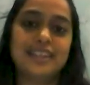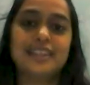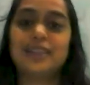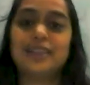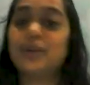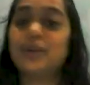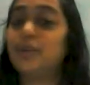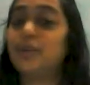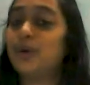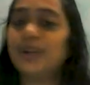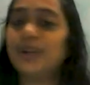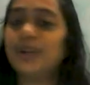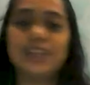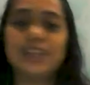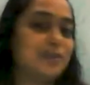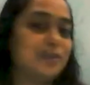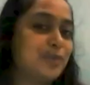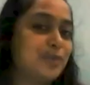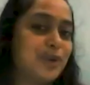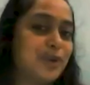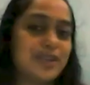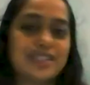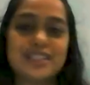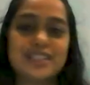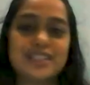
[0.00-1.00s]
The boiling
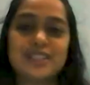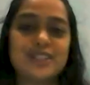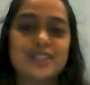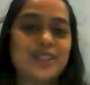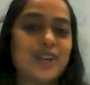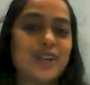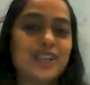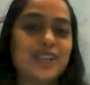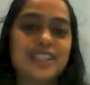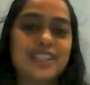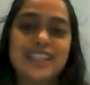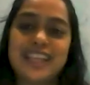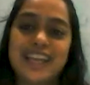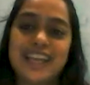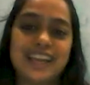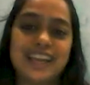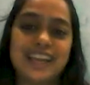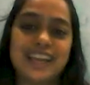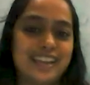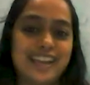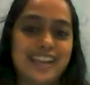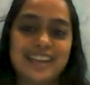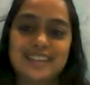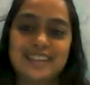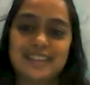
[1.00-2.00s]
point is not
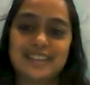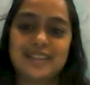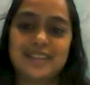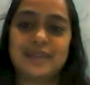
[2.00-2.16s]
there yet.